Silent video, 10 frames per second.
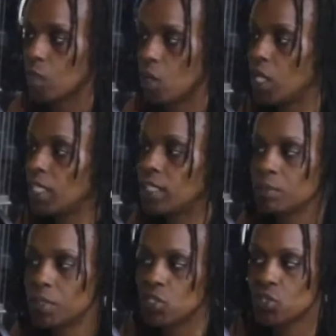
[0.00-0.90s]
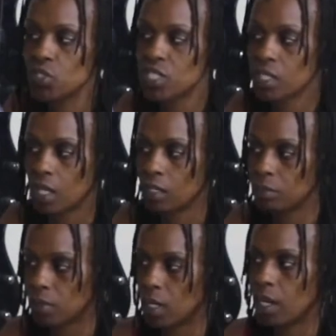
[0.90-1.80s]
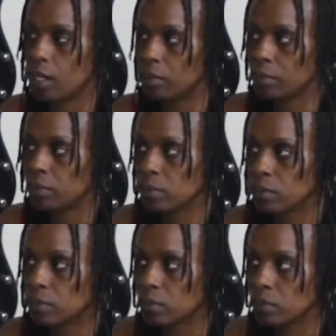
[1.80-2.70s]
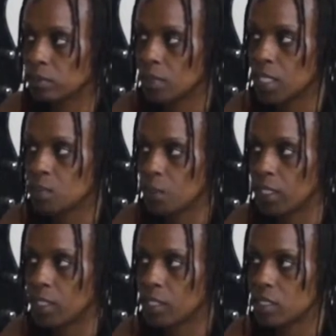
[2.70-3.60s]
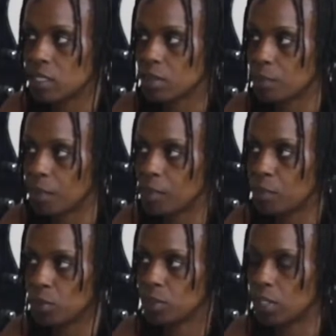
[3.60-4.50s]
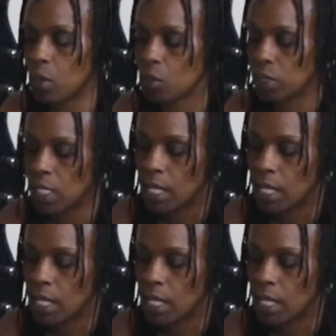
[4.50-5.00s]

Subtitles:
All of them that you just named, as well as people don't.